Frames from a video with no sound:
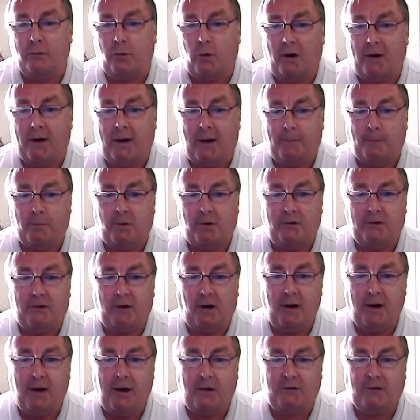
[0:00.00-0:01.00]
what happens.
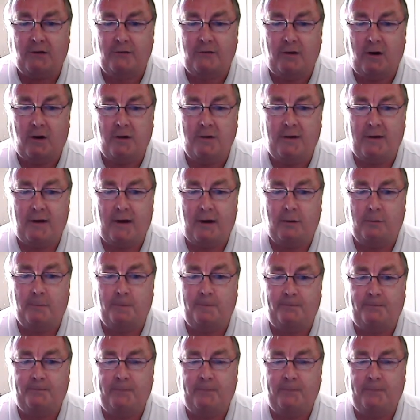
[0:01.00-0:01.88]
I had to find out.